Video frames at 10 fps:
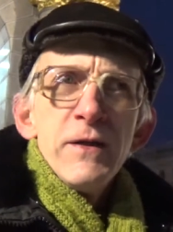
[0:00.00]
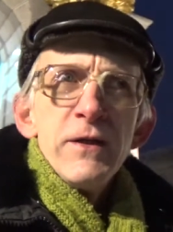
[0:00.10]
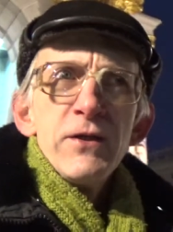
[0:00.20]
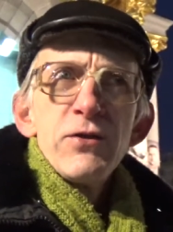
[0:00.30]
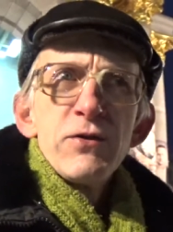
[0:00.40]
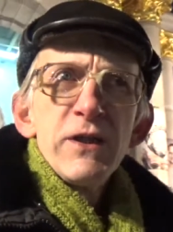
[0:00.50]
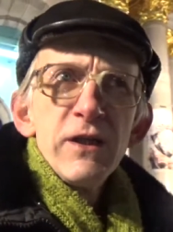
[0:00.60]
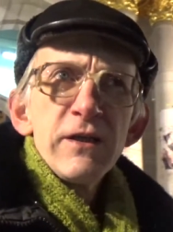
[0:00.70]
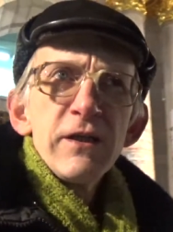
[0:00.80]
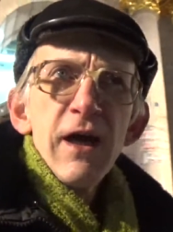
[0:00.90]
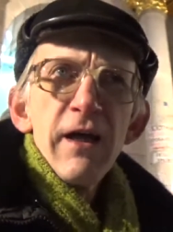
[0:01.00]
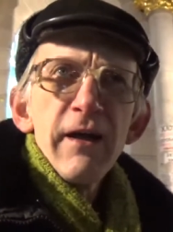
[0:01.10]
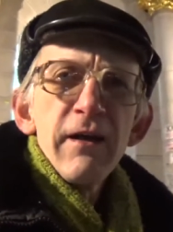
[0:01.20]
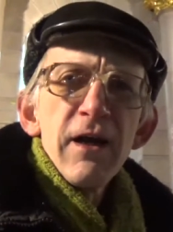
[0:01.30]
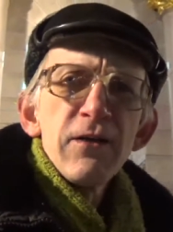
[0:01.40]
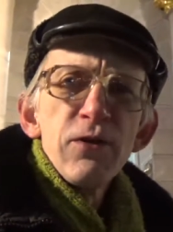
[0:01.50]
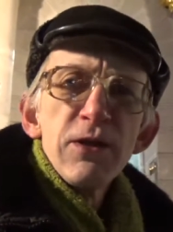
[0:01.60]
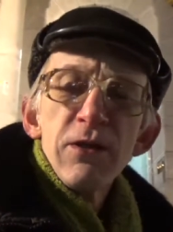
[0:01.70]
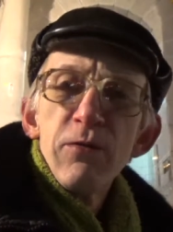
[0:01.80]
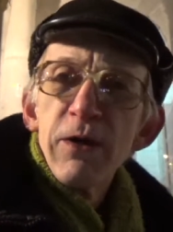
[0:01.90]
in New Zealand, in other
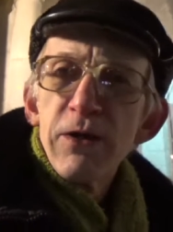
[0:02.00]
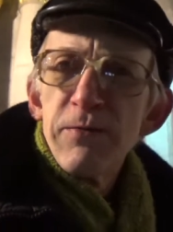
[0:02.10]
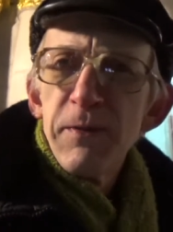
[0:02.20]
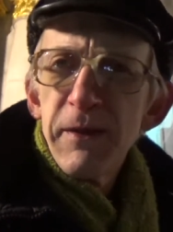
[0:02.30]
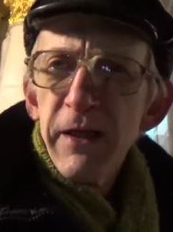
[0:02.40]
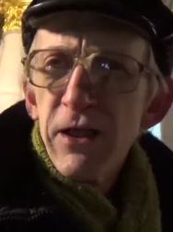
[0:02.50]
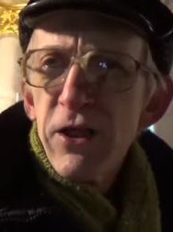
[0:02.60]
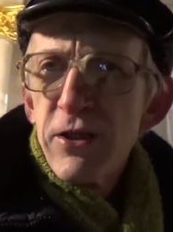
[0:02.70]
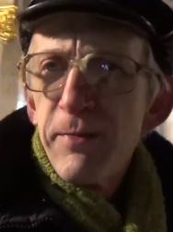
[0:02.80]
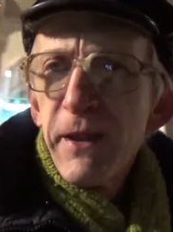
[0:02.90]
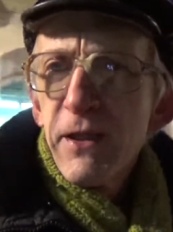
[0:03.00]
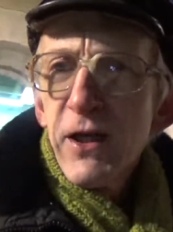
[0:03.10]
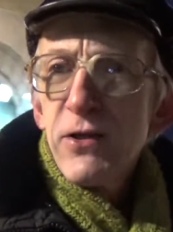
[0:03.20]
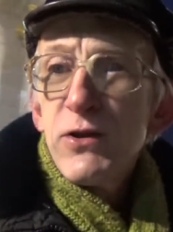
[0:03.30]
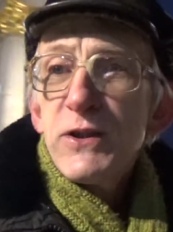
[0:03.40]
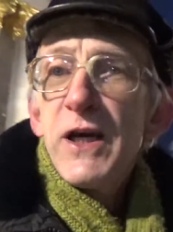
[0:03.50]
countries, English-speaking countries,